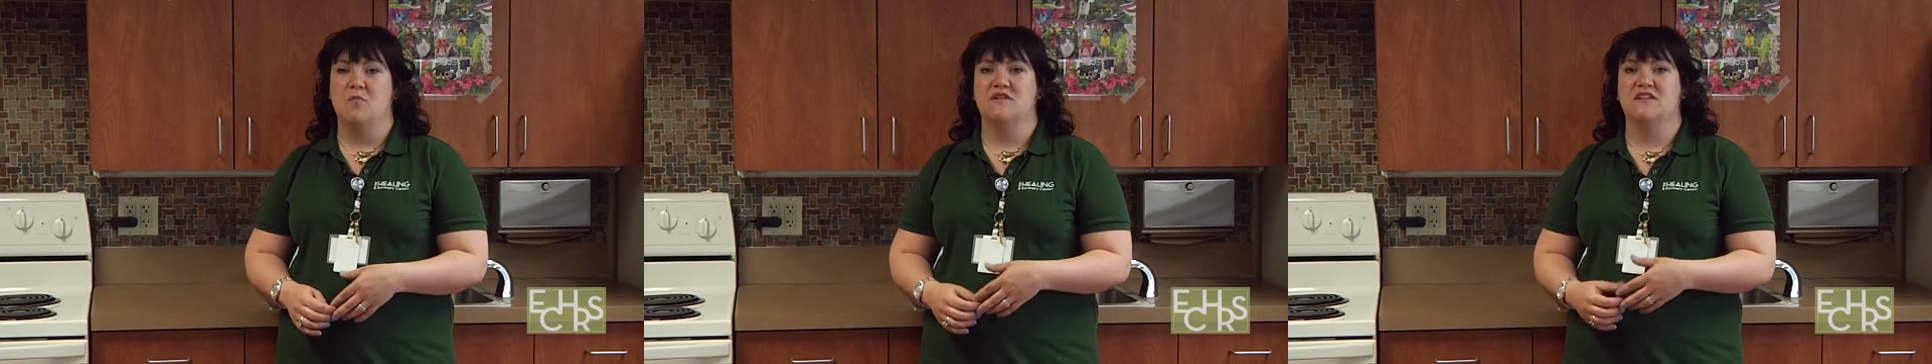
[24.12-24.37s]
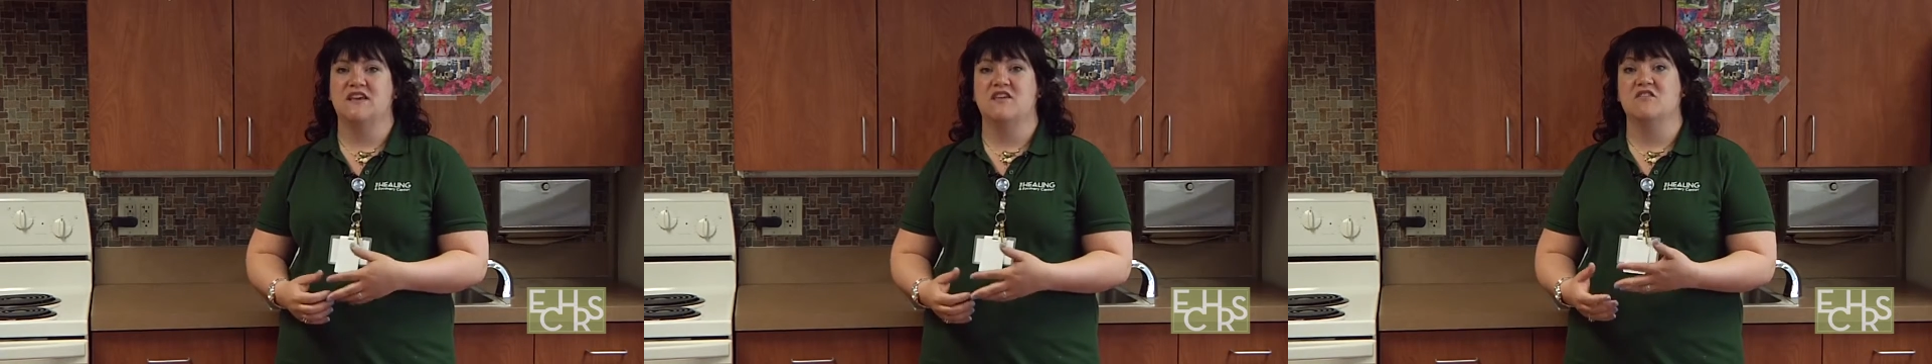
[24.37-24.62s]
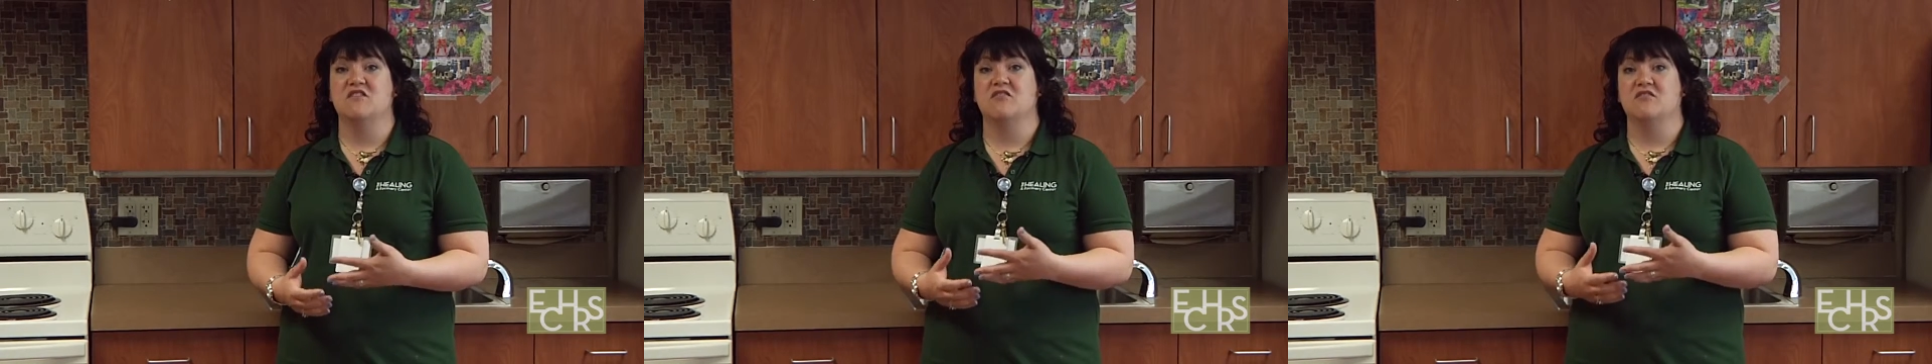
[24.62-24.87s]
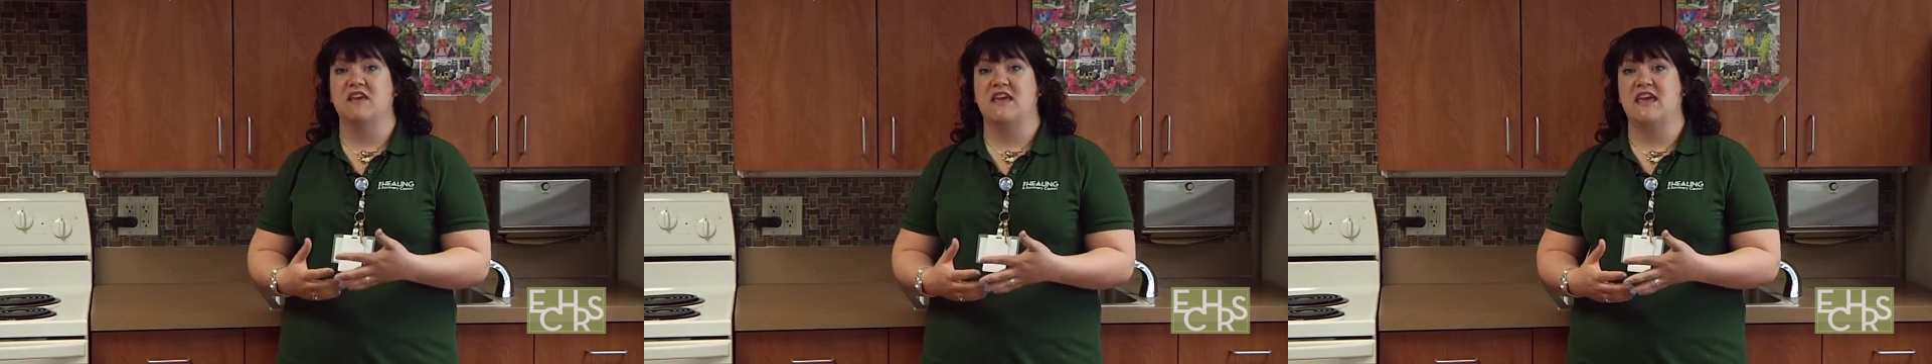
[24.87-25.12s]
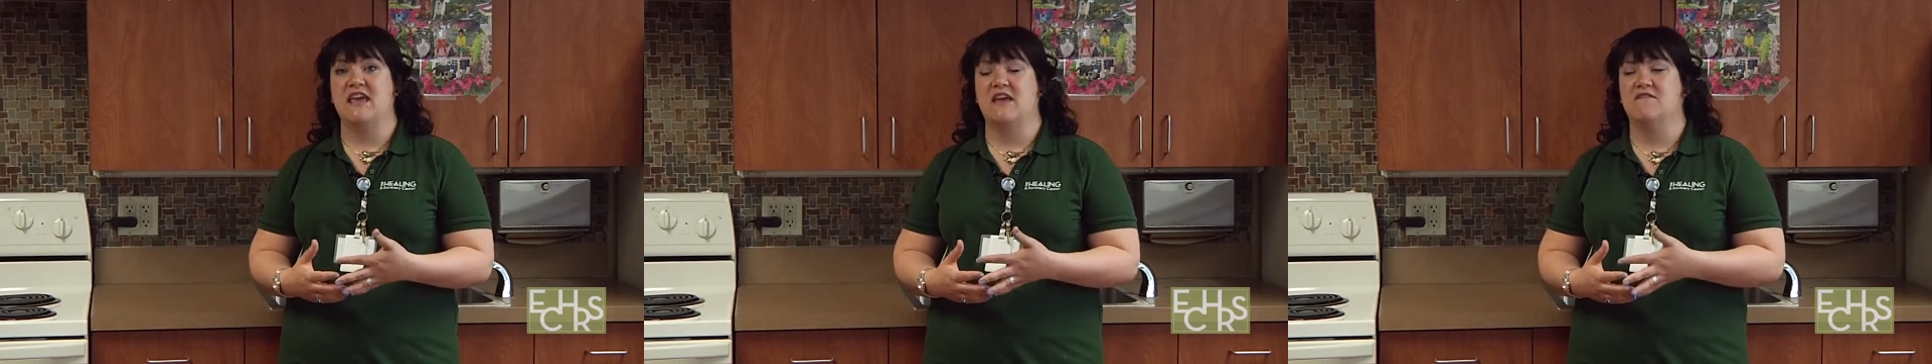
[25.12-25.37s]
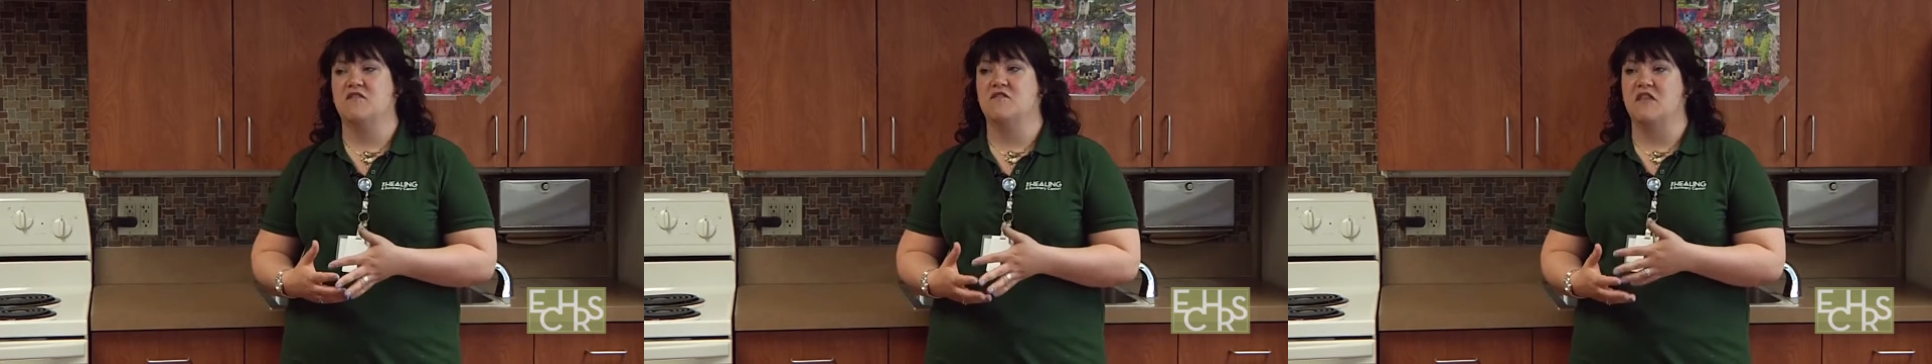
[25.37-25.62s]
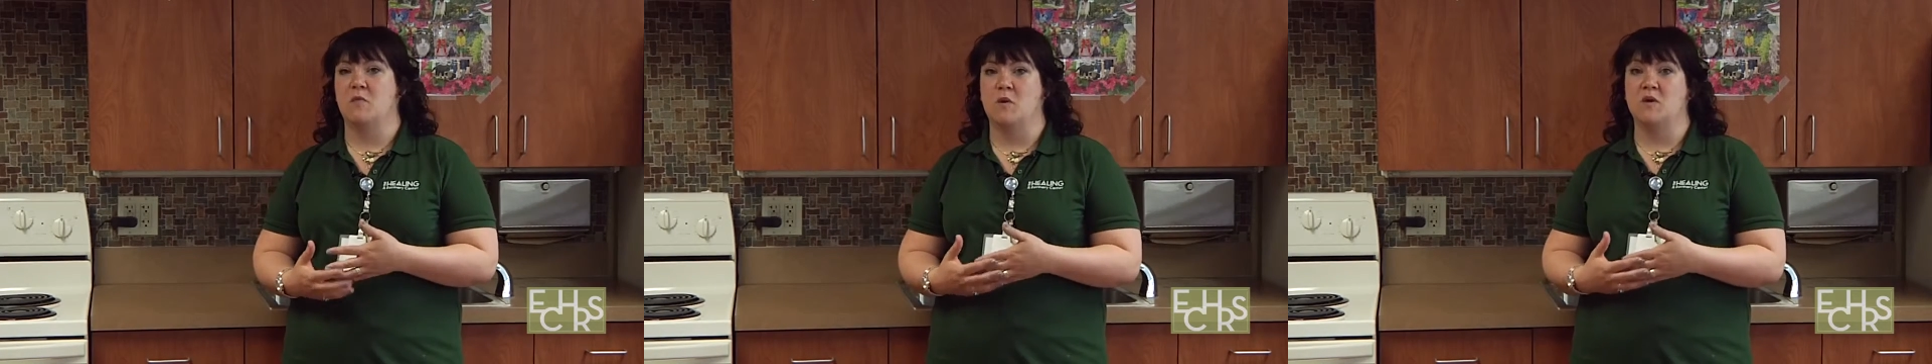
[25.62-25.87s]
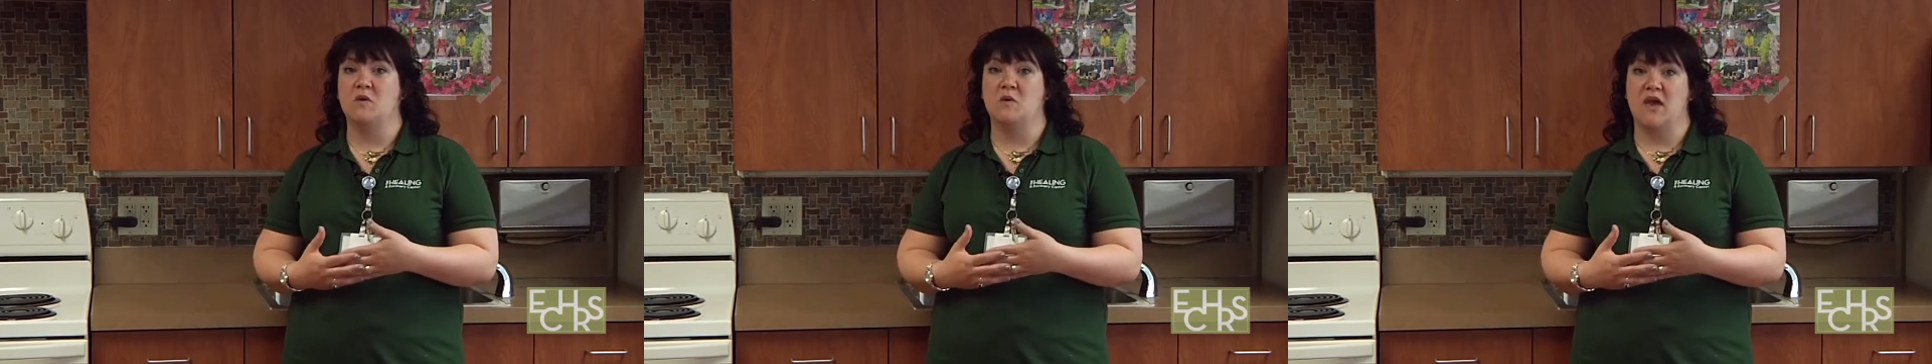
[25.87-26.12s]
Particularly if you're
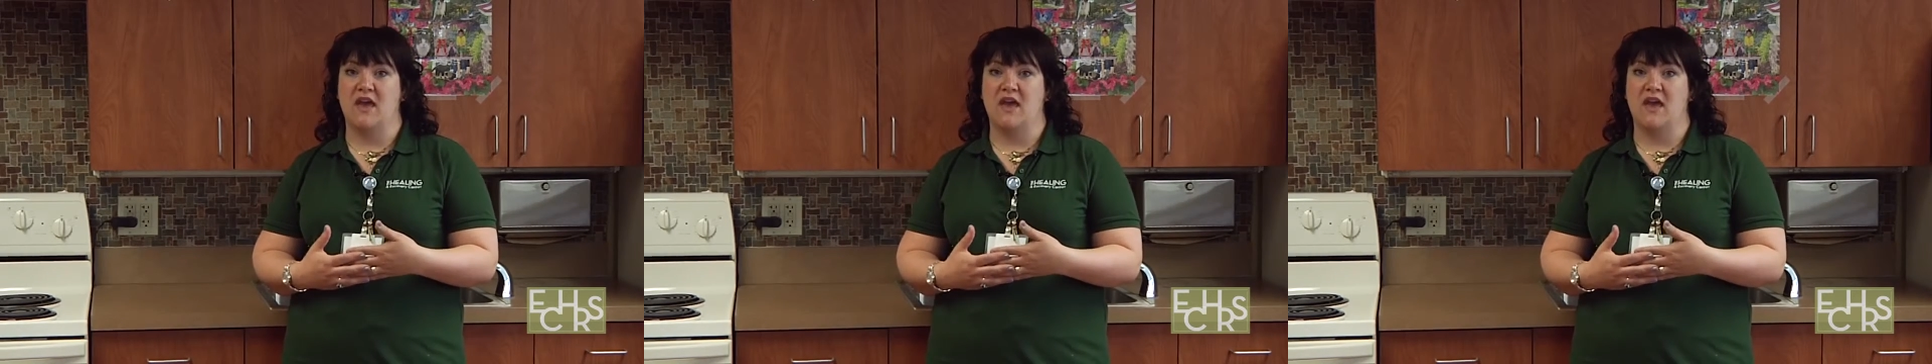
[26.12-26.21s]
someone who